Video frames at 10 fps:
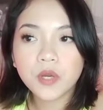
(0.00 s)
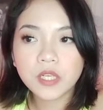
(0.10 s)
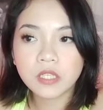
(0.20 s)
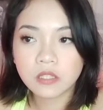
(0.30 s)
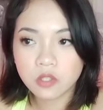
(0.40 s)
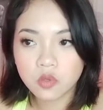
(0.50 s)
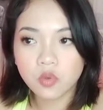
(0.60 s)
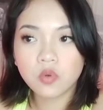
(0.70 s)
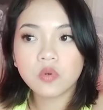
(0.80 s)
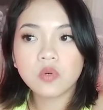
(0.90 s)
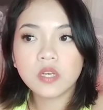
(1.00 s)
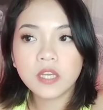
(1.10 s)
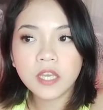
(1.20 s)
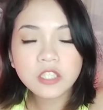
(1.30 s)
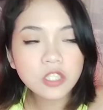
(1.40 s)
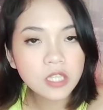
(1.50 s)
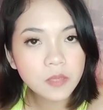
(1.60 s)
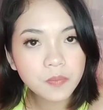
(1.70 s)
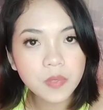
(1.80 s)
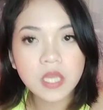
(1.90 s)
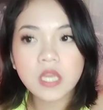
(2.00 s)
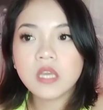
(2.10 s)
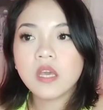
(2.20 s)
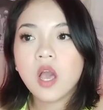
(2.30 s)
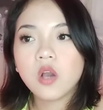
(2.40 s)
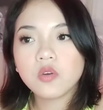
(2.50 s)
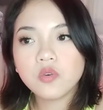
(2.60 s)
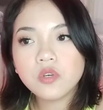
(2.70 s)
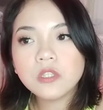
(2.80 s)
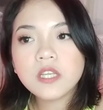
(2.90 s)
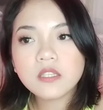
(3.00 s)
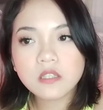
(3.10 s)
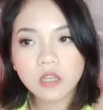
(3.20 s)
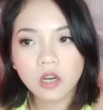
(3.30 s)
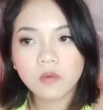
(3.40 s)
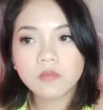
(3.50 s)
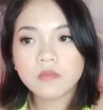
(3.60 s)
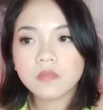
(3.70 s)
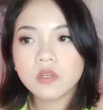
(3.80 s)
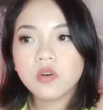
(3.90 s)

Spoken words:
point it to http google.com